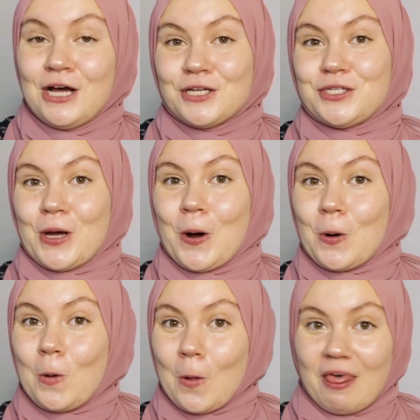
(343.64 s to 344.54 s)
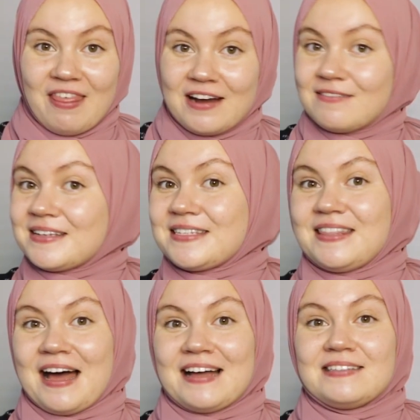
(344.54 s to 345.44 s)
So there is
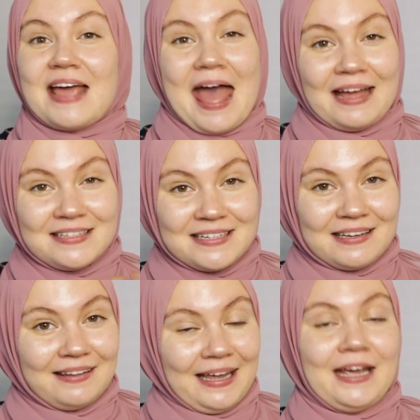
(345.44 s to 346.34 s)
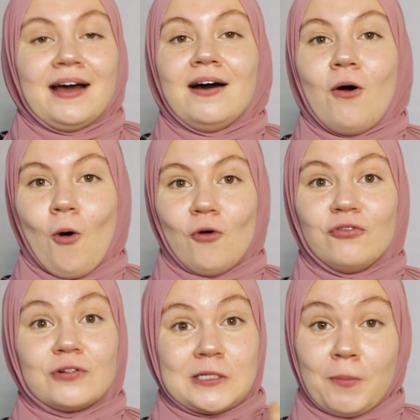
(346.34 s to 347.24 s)
that added layer of
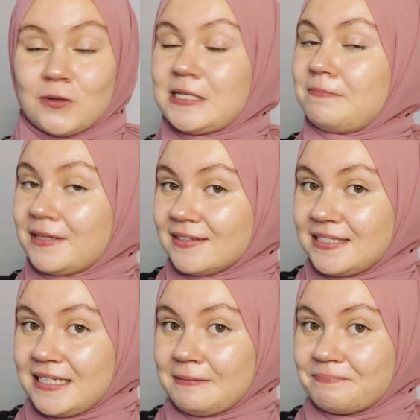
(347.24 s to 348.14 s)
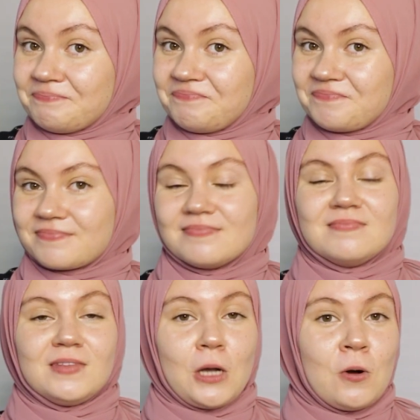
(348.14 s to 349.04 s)
responsibility
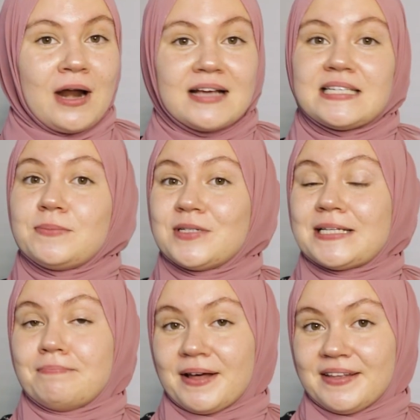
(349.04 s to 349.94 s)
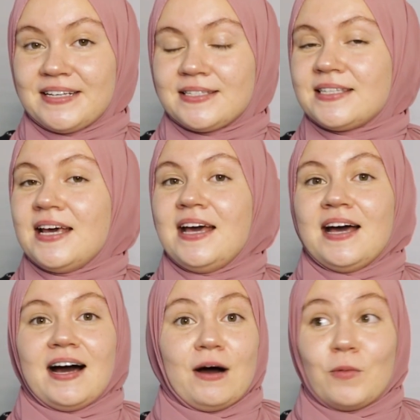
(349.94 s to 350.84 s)
on us as Muslim mothers.
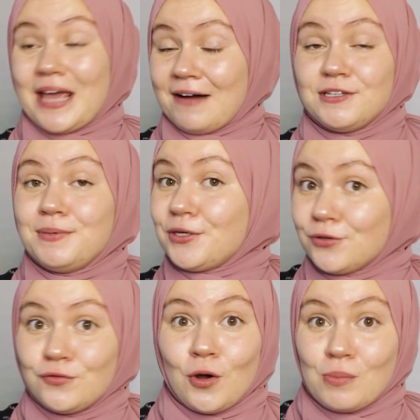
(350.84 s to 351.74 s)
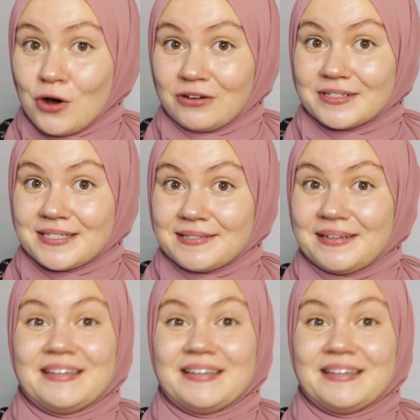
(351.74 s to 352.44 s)
We have to be good role models.